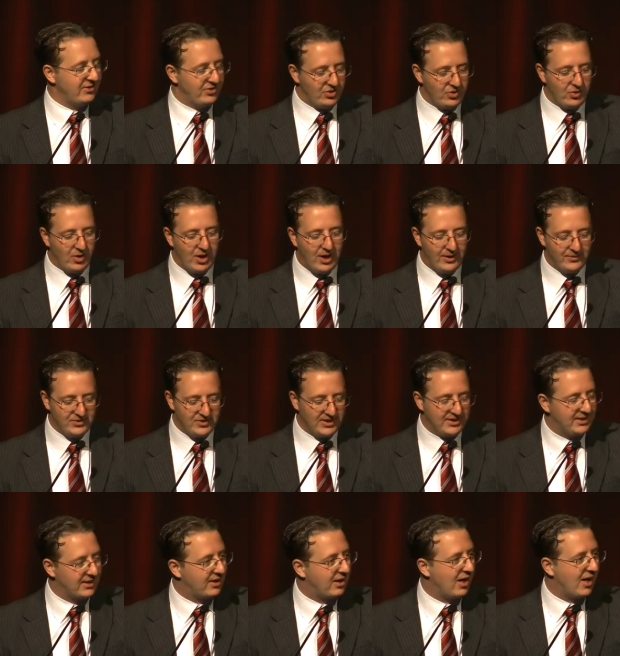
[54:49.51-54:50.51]
to offset
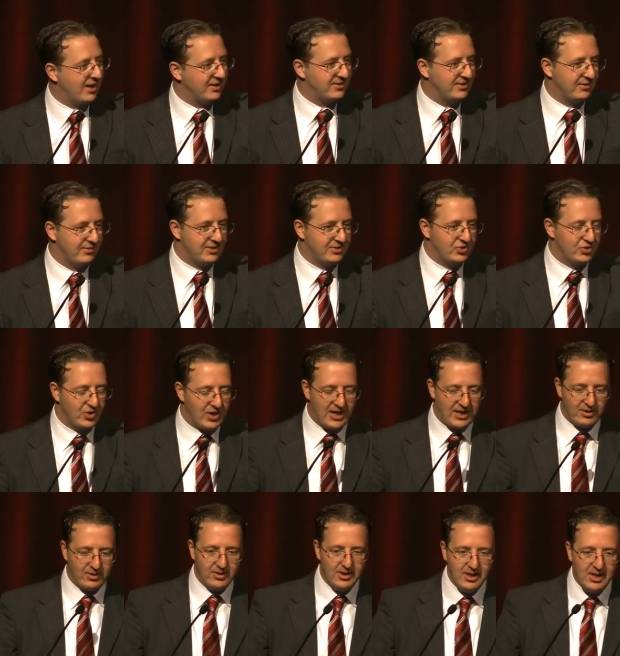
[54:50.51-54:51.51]
the cost of a
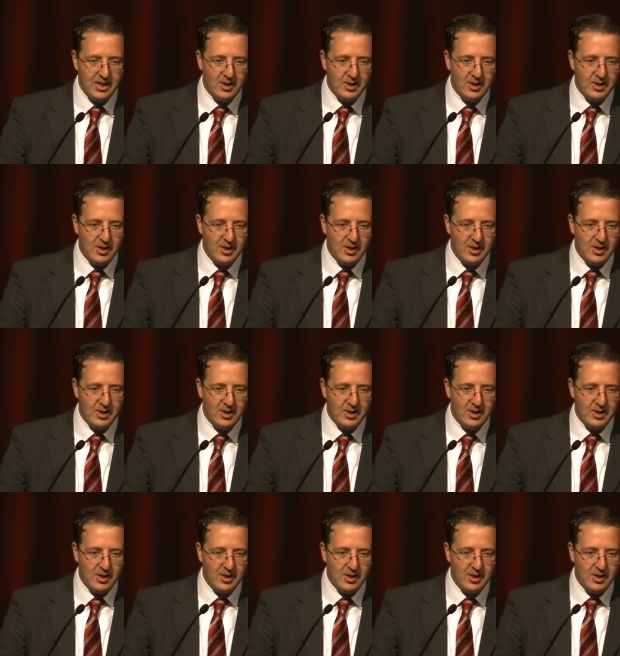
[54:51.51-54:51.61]
straddle.